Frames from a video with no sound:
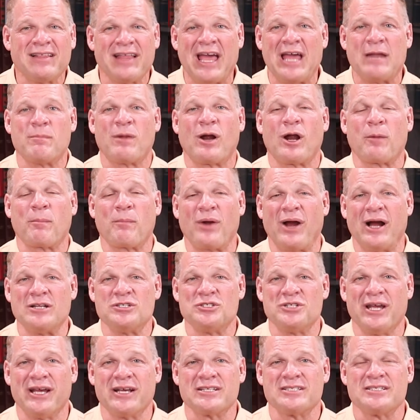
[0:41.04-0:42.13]
landmark
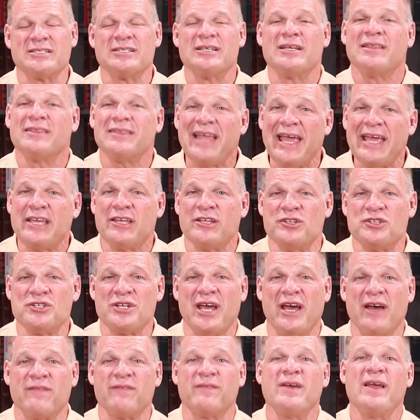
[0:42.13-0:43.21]
projects. Thank you,
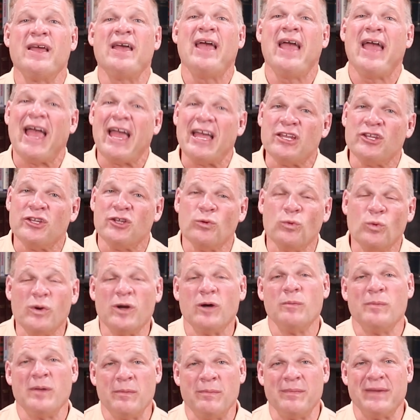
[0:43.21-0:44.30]
Jeff, and you
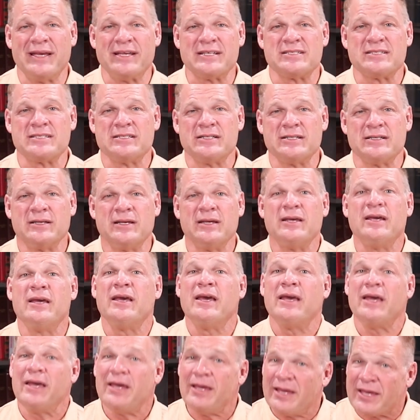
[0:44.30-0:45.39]
will be missed.
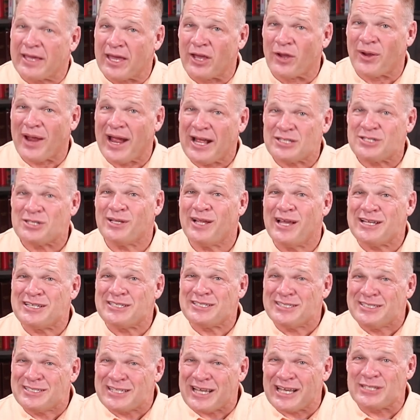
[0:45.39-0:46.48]

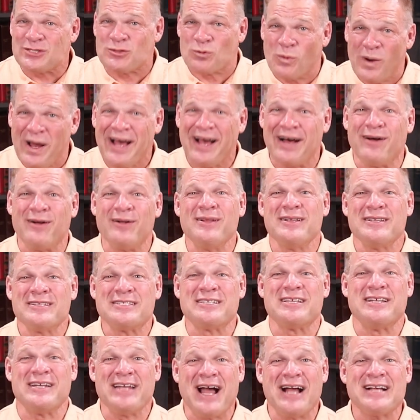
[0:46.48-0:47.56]
Congratulations as well
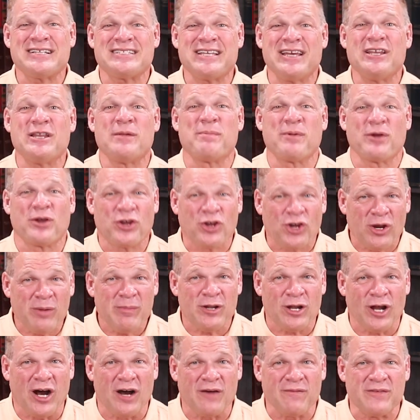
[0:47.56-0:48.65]
to the Knox County
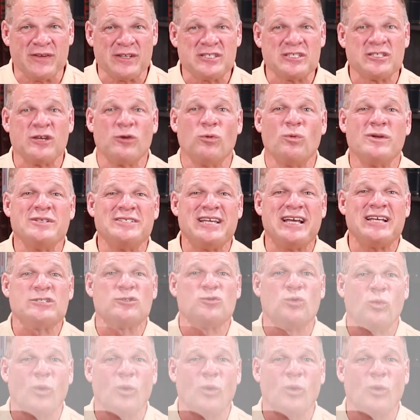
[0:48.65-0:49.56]
Procurement Office, which has